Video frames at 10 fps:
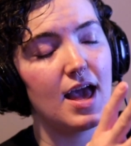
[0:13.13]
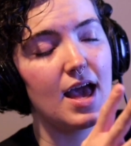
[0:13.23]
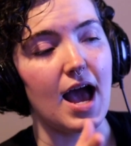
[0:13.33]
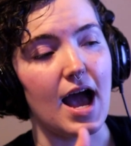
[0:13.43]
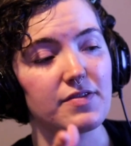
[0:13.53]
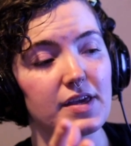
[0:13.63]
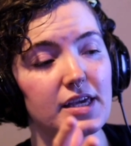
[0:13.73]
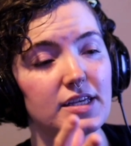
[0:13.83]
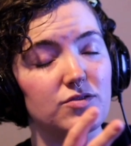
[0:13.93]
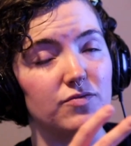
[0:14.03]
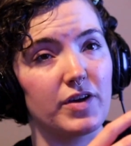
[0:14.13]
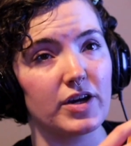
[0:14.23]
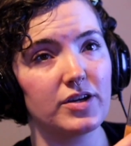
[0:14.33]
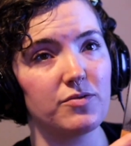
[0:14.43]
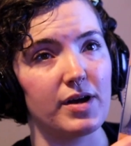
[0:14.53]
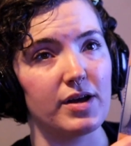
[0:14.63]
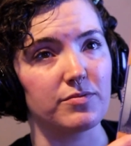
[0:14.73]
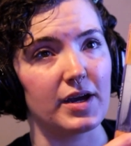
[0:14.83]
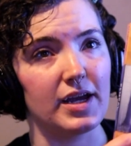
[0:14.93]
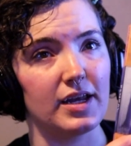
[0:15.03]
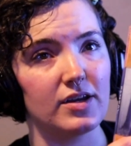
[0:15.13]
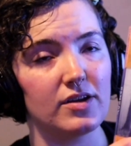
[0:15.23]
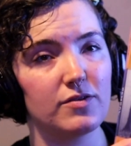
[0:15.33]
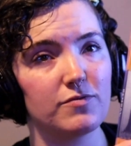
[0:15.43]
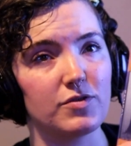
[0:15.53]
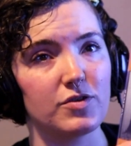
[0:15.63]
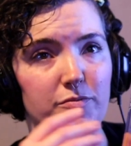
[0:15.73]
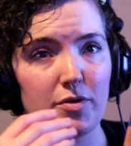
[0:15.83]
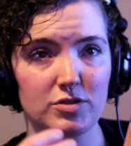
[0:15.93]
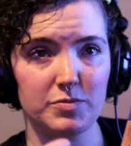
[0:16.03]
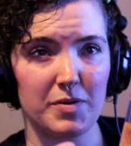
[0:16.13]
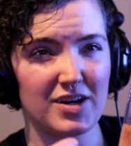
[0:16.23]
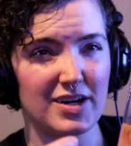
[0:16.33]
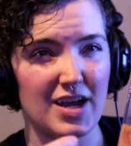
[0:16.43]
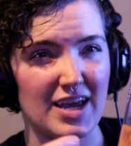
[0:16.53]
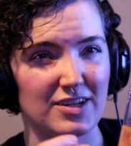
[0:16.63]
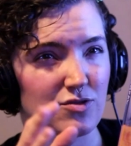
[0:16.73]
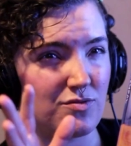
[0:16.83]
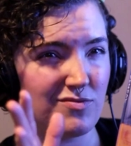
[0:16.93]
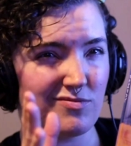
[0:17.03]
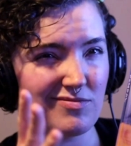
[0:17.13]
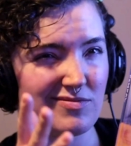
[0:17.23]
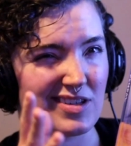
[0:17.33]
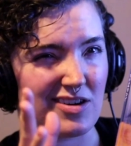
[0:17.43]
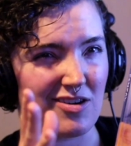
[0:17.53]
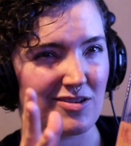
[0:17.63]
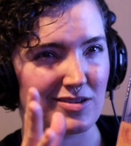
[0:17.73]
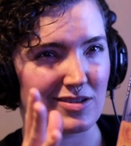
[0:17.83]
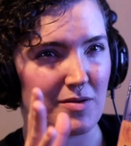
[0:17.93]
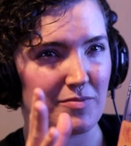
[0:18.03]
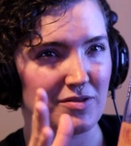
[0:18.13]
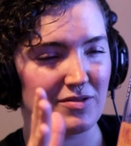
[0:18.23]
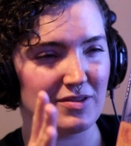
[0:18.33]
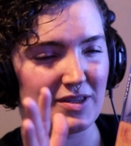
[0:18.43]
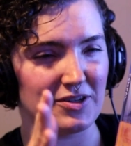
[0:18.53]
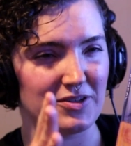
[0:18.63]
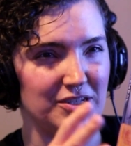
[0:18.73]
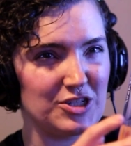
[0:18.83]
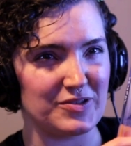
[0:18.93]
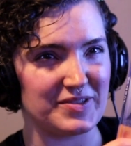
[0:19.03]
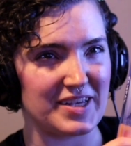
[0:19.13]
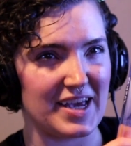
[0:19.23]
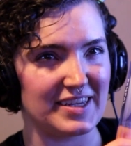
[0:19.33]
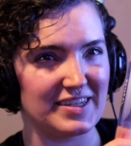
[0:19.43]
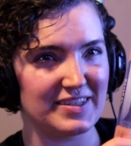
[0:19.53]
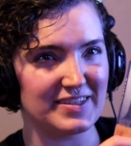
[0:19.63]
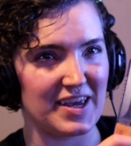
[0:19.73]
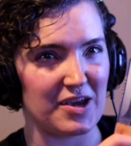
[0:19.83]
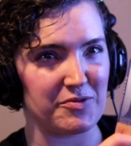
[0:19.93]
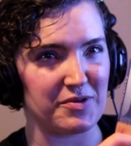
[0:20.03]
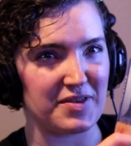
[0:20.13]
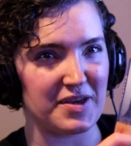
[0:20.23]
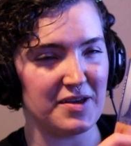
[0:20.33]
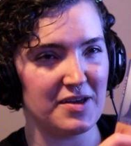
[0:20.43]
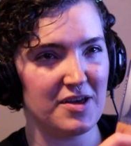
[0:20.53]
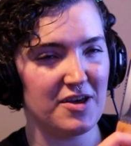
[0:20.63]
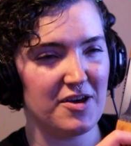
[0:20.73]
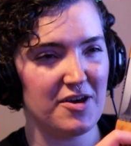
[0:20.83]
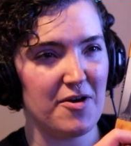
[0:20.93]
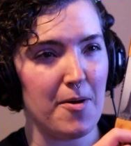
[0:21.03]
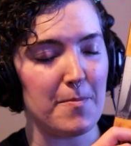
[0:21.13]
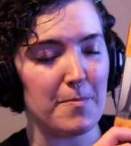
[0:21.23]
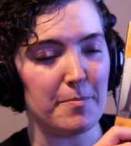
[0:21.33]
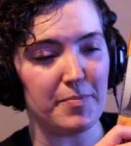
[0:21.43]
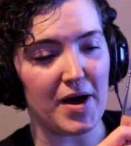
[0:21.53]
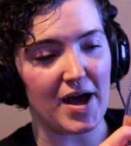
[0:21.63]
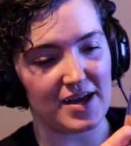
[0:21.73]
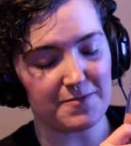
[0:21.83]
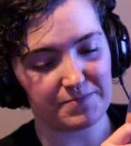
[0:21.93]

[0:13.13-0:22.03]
I think it's very well written for the most part. There are a couple little issues I take with it, but